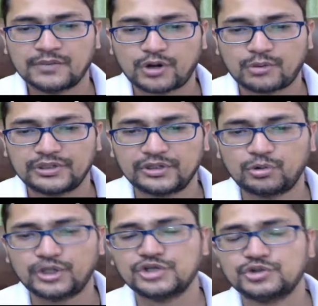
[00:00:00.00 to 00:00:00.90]
probably
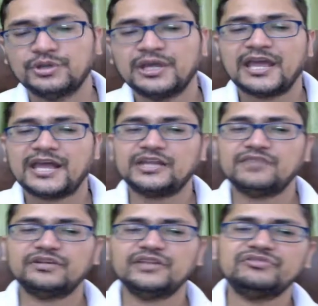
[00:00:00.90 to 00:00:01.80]
rook into and
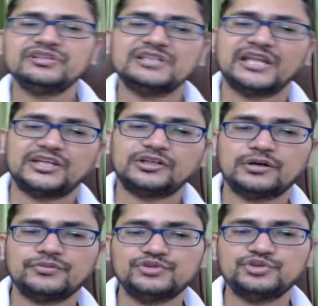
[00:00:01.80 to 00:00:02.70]
even if this knight
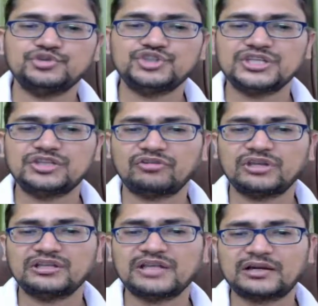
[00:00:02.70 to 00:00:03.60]
comes to
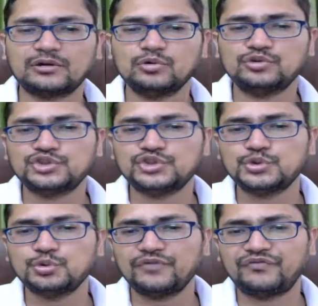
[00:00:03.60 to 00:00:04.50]
g3 that looks
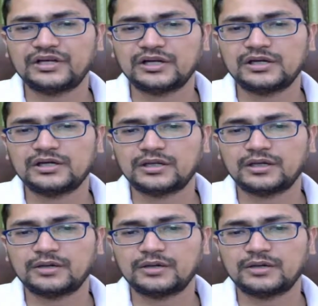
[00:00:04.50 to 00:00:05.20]
too difficult